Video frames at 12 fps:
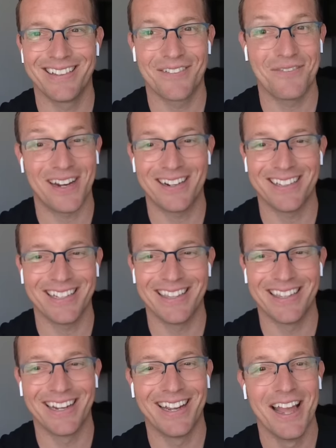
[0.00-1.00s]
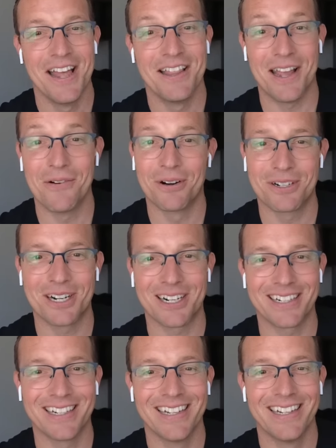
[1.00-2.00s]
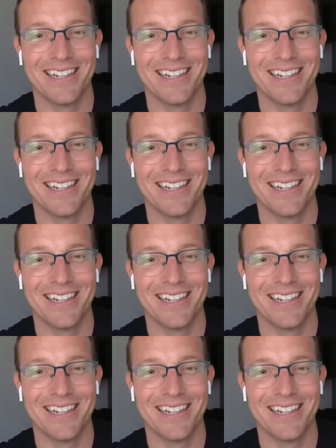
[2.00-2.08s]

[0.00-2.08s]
Apparently, they were triggered.